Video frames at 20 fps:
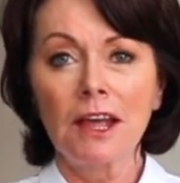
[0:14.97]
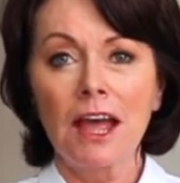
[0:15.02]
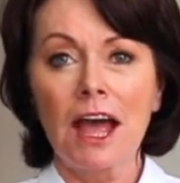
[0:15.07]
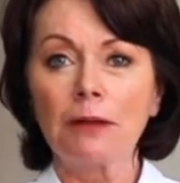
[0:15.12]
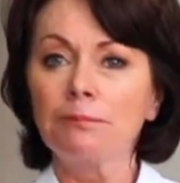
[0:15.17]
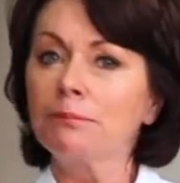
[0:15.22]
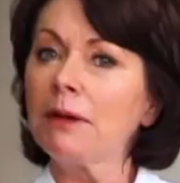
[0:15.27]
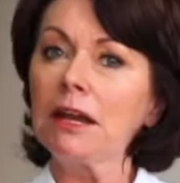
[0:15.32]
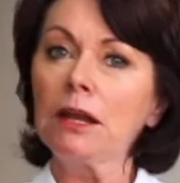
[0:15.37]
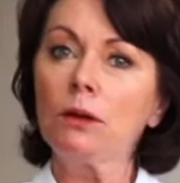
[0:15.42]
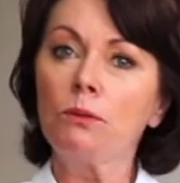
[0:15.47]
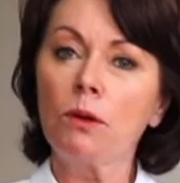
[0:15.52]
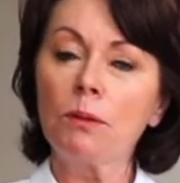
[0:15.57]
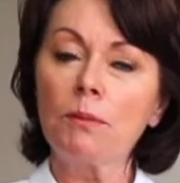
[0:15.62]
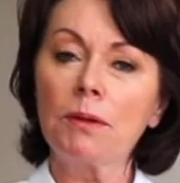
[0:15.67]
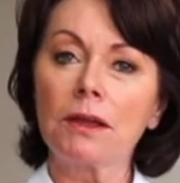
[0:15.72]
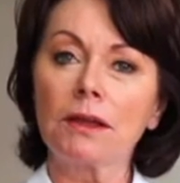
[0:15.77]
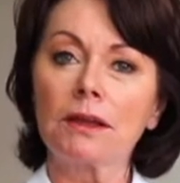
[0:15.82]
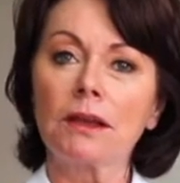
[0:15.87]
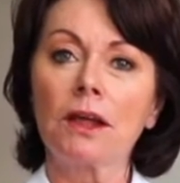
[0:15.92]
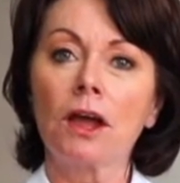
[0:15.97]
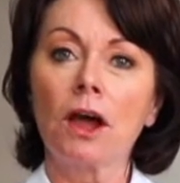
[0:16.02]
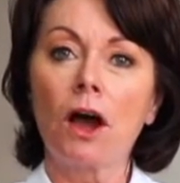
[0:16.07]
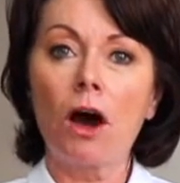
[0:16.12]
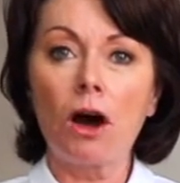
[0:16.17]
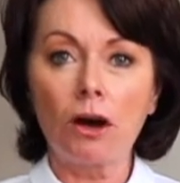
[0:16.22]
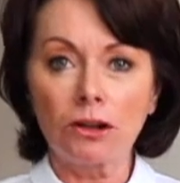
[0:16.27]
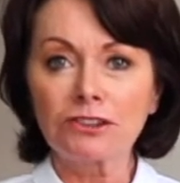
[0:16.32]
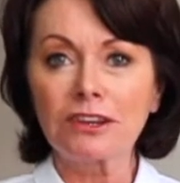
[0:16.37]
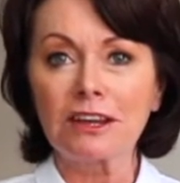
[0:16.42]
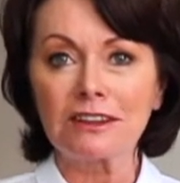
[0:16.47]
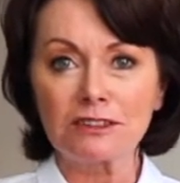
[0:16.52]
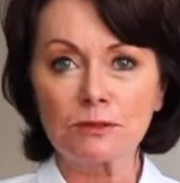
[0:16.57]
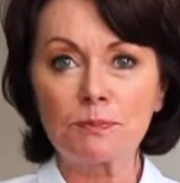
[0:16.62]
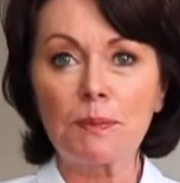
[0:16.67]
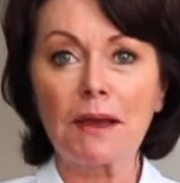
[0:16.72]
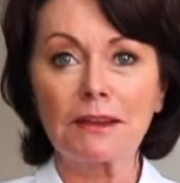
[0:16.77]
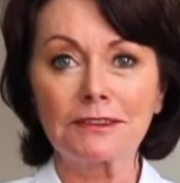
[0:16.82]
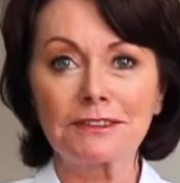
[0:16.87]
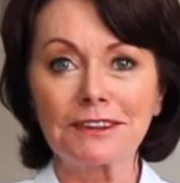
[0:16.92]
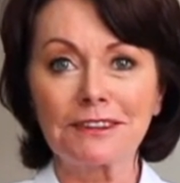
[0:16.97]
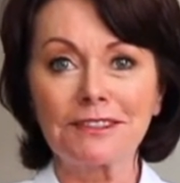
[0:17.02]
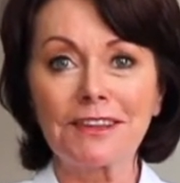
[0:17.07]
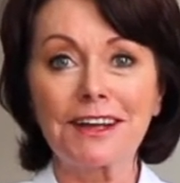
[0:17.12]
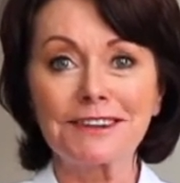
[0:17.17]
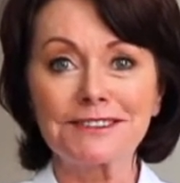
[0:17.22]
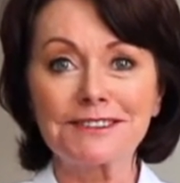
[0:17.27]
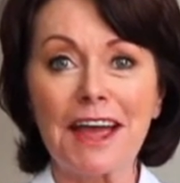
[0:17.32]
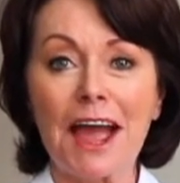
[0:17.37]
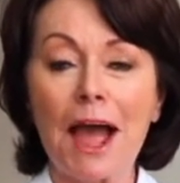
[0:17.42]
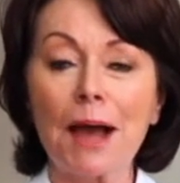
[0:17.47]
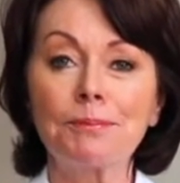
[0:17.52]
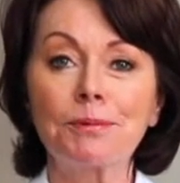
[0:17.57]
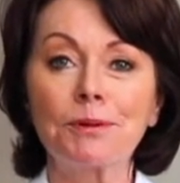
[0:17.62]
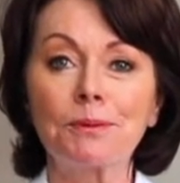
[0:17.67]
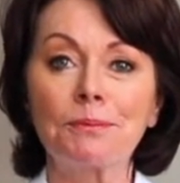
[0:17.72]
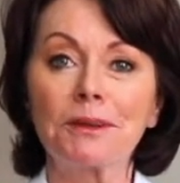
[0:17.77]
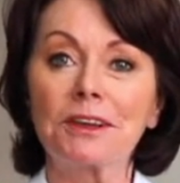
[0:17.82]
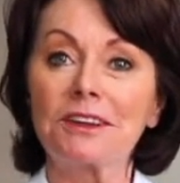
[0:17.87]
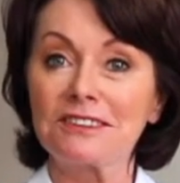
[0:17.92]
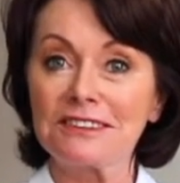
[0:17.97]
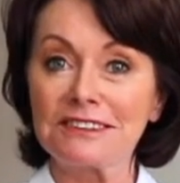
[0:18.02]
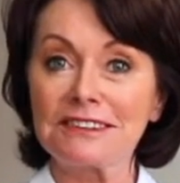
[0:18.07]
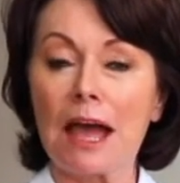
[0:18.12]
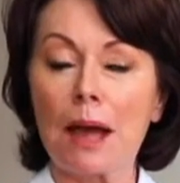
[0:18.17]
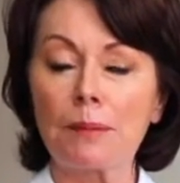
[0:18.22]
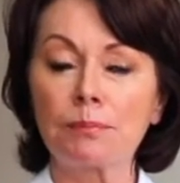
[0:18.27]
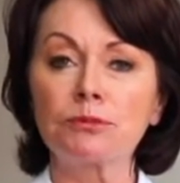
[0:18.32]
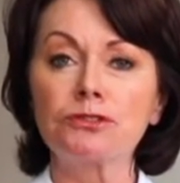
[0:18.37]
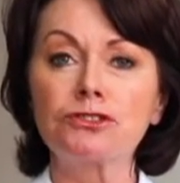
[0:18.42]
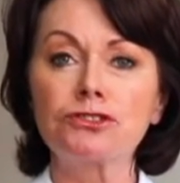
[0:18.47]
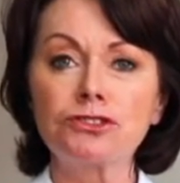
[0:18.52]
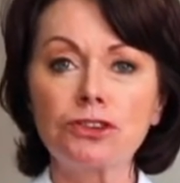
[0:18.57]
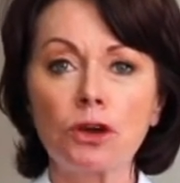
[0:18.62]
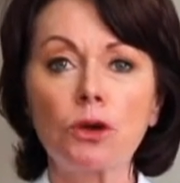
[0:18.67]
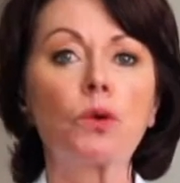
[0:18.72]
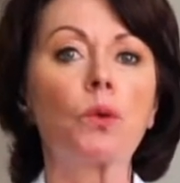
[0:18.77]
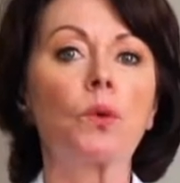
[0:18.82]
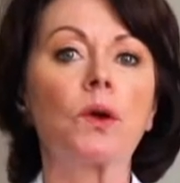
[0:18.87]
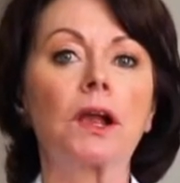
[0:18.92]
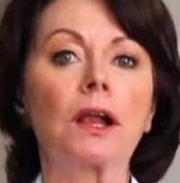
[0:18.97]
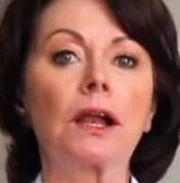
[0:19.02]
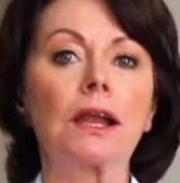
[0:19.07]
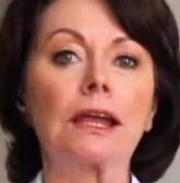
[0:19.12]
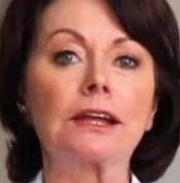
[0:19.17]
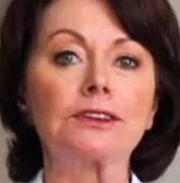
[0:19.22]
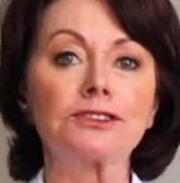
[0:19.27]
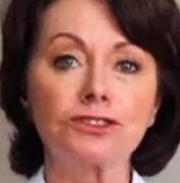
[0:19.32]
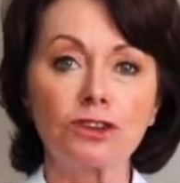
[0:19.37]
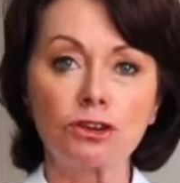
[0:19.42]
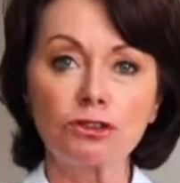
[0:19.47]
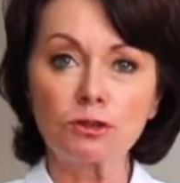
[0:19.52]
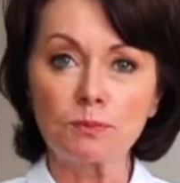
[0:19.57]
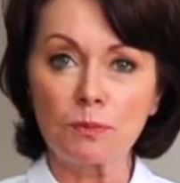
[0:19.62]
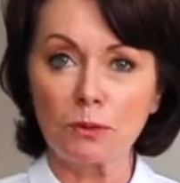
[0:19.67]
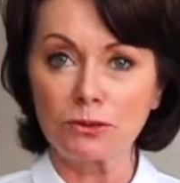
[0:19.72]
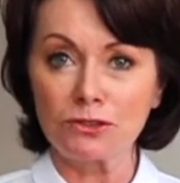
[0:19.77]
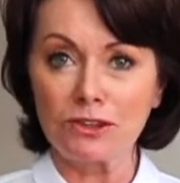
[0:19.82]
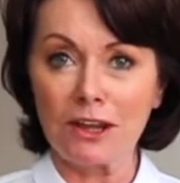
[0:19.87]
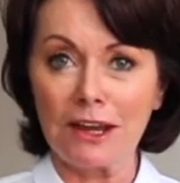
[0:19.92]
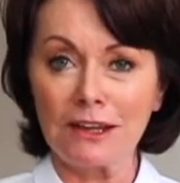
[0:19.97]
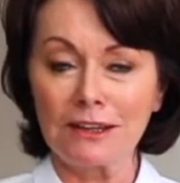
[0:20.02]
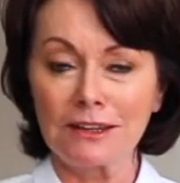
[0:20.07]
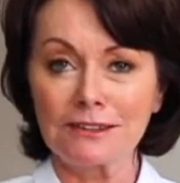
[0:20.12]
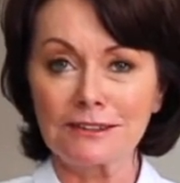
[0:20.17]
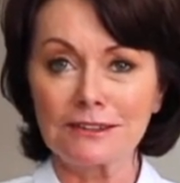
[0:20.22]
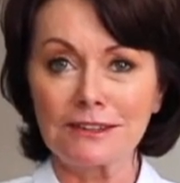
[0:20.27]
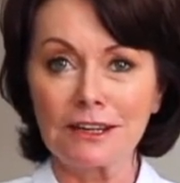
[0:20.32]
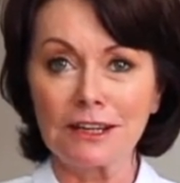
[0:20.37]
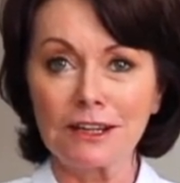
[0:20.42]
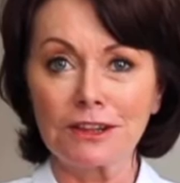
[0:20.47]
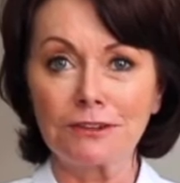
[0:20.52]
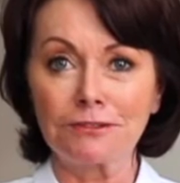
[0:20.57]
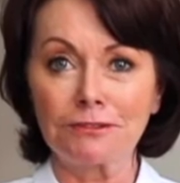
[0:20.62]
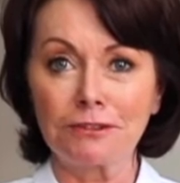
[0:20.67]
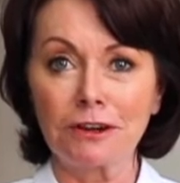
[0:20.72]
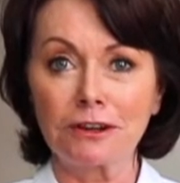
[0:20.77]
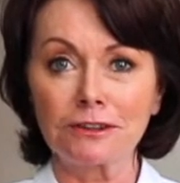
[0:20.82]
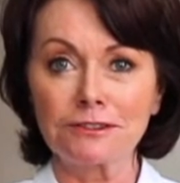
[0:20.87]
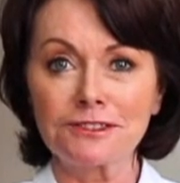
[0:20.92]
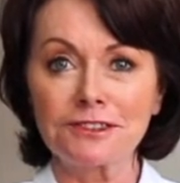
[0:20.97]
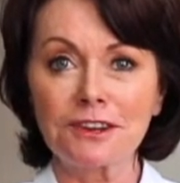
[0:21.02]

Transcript: And many women aren't expecting that to happen because it's happened so quickly and so spontaneously the first